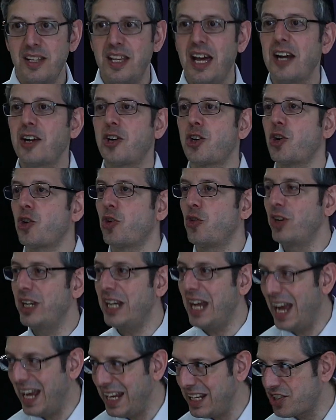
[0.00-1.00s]
that
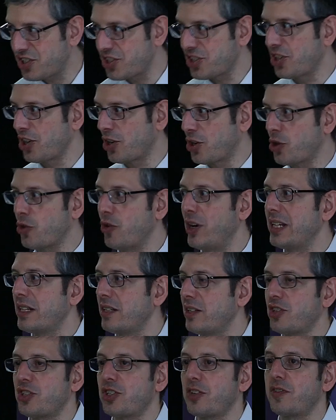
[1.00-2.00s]
creates the
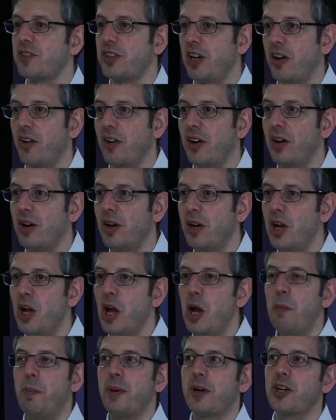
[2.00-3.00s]
greatness of Torah.
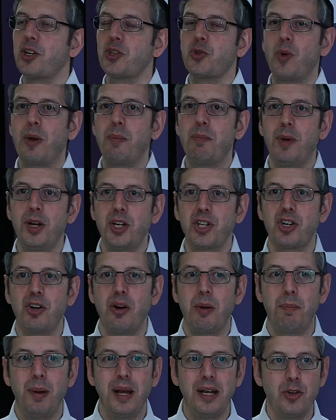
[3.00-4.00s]
Because when Moshe
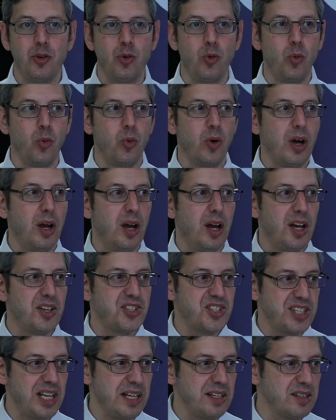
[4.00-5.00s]
Rabbeinu
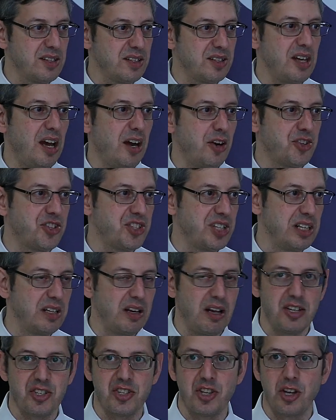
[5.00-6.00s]
ascended Har Sinai,